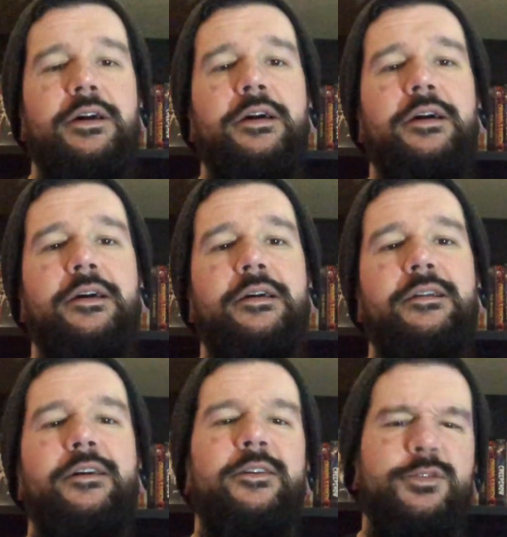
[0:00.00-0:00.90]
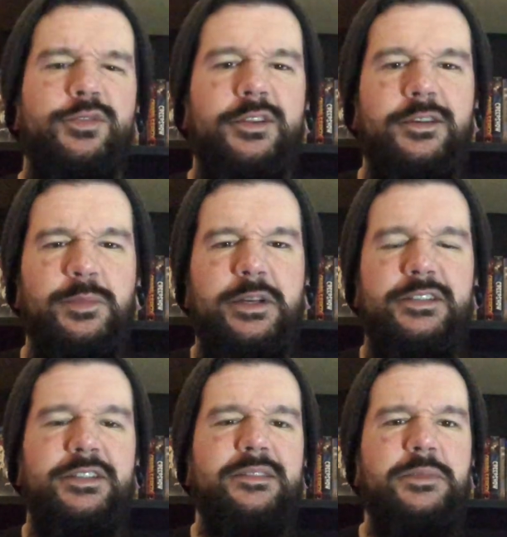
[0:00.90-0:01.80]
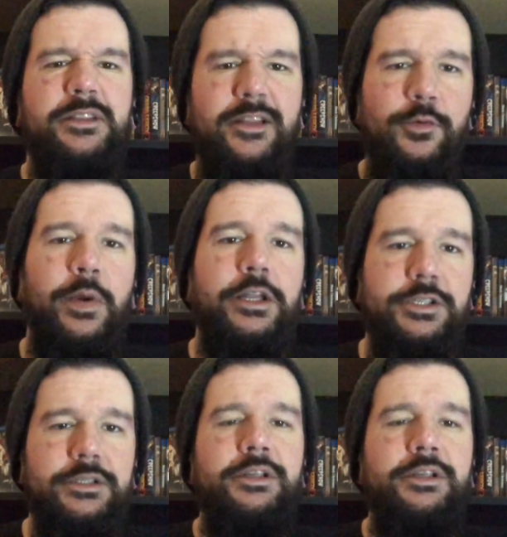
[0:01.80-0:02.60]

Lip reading: not ultra low budget, but low budget.